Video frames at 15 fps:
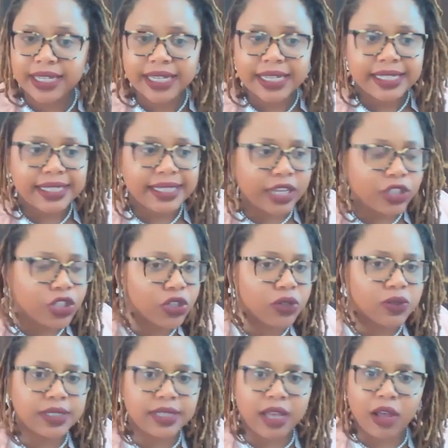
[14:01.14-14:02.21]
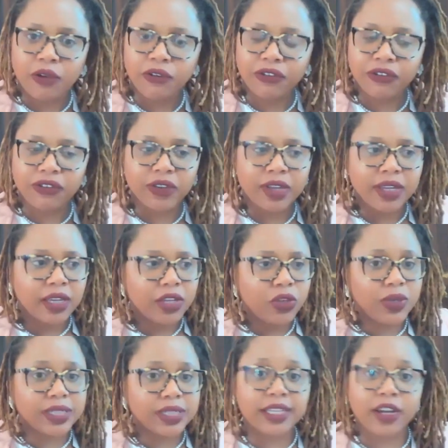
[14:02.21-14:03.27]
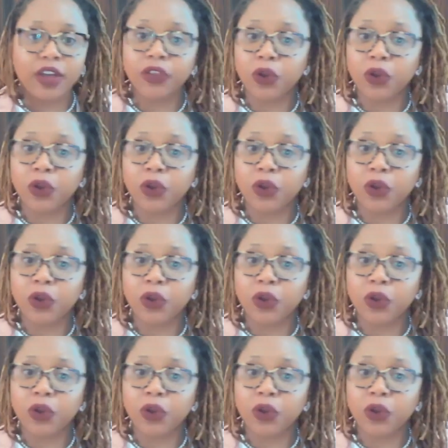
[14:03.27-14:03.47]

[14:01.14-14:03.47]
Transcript: center yourself. You can sit on the